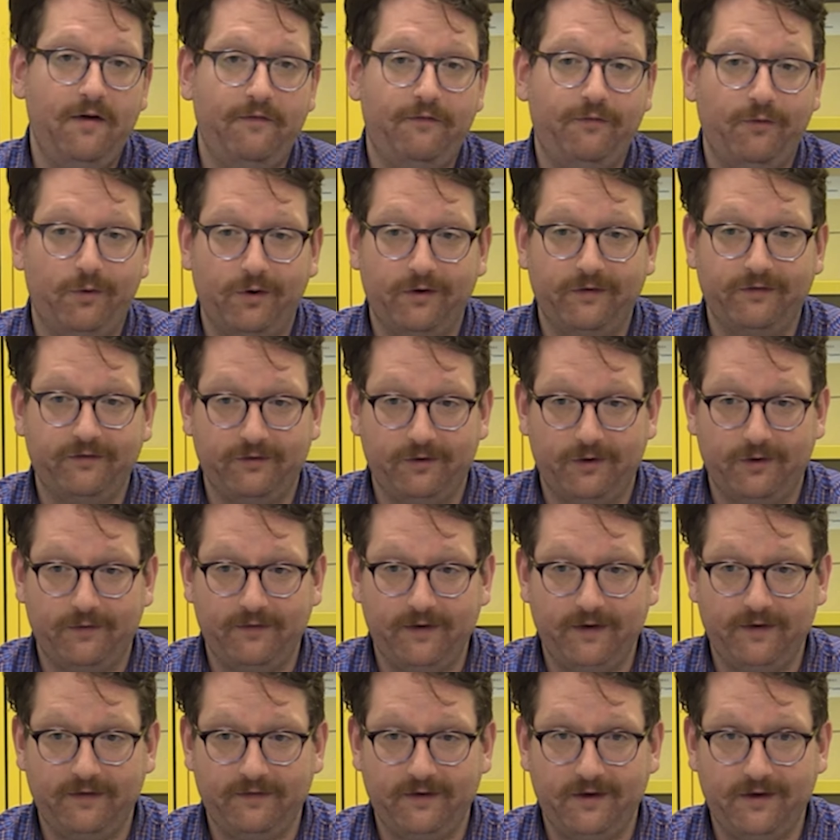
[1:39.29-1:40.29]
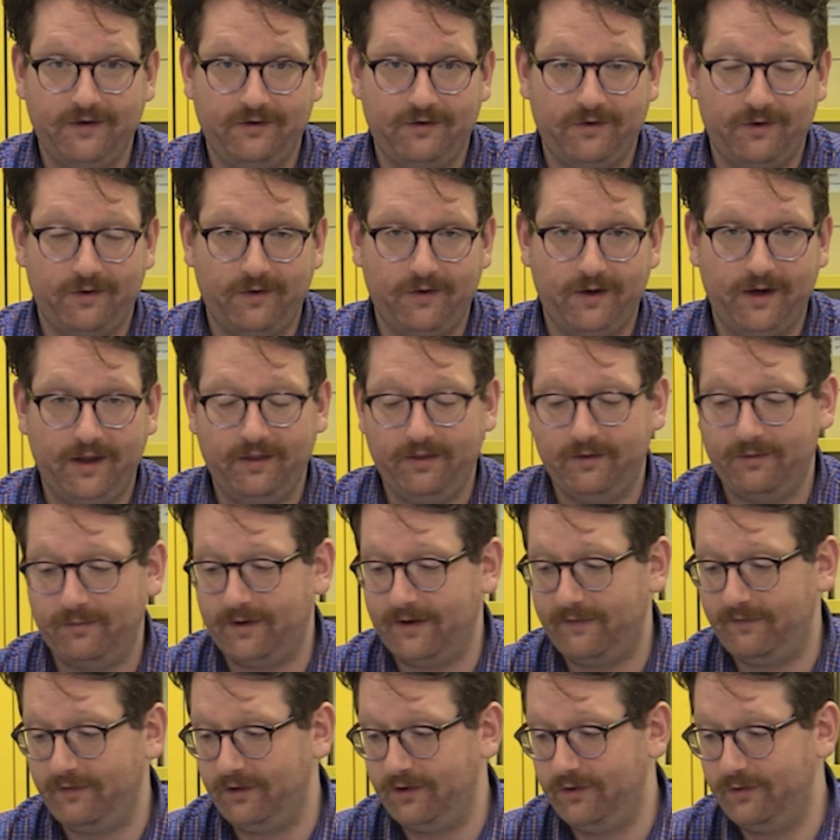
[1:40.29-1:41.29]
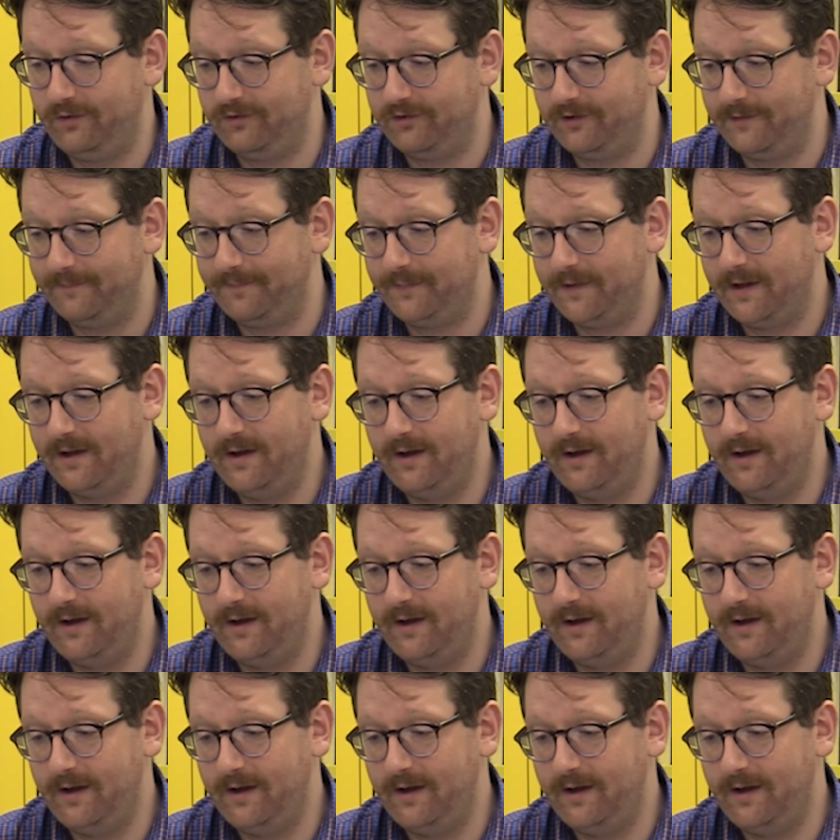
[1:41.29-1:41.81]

for service during the Revolution.